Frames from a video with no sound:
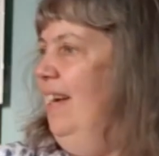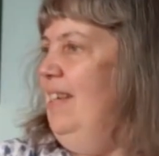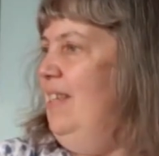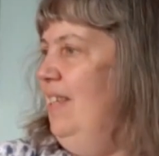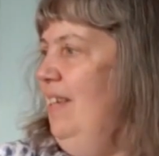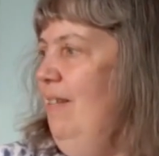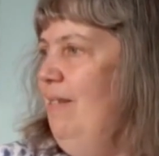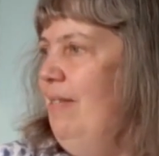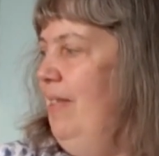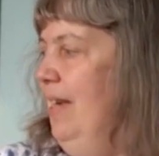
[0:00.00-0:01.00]

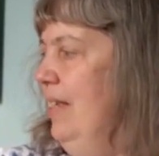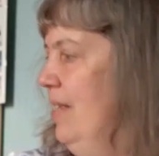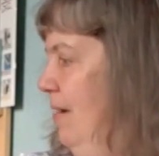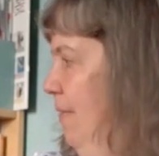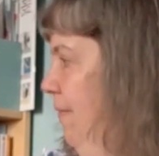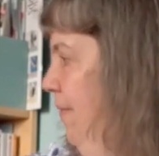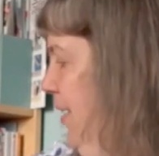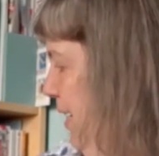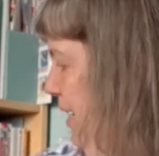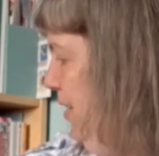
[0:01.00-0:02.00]
So things are
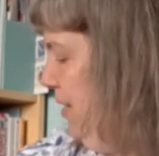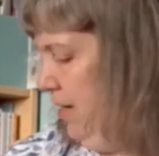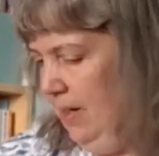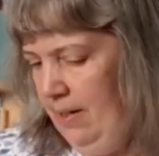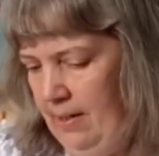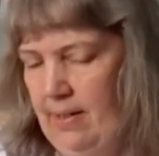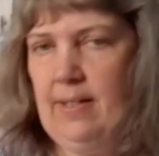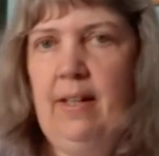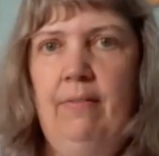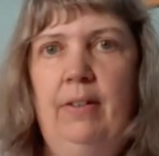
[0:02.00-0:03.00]
finished.
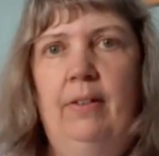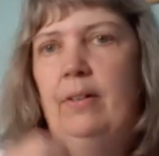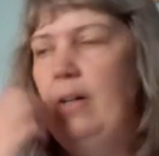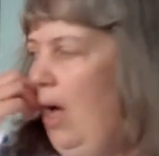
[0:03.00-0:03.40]
Let's have a look.